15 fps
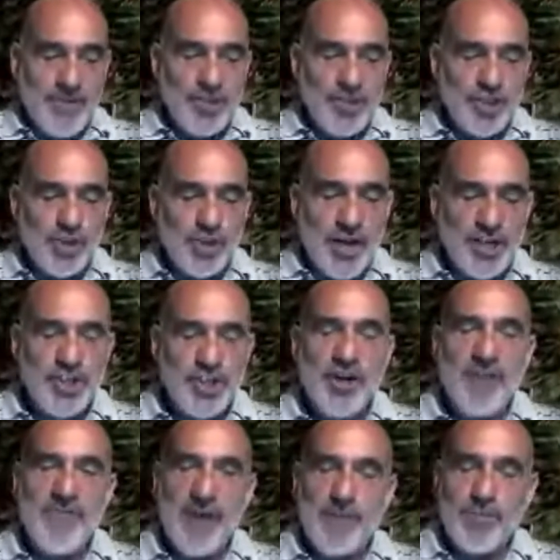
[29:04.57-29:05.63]

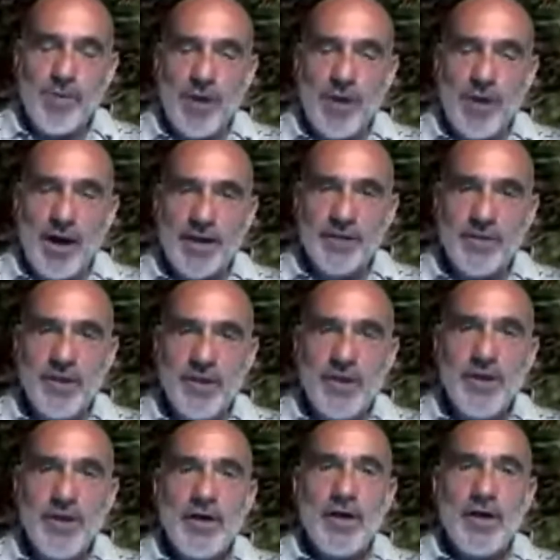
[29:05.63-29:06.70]
demonstration of that product
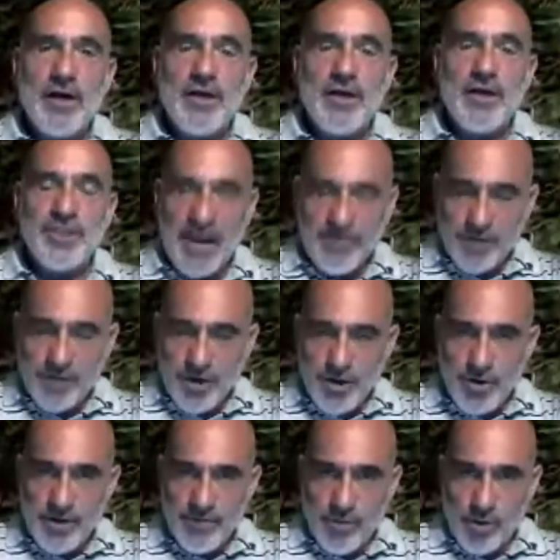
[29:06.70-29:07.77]
this
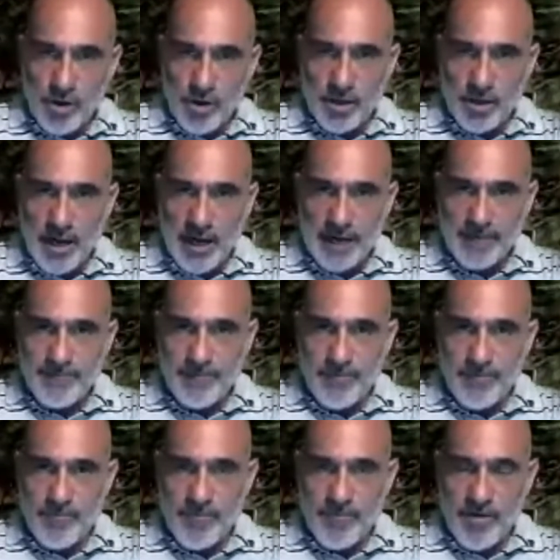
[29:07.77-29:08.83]
afternoon at 4 o'clock,
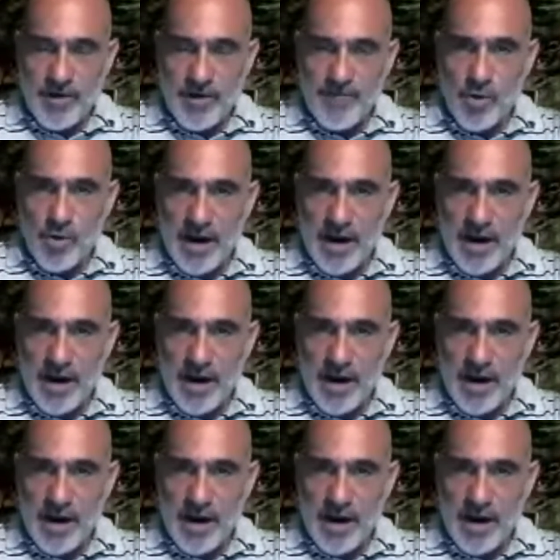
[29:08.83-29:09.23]
about 4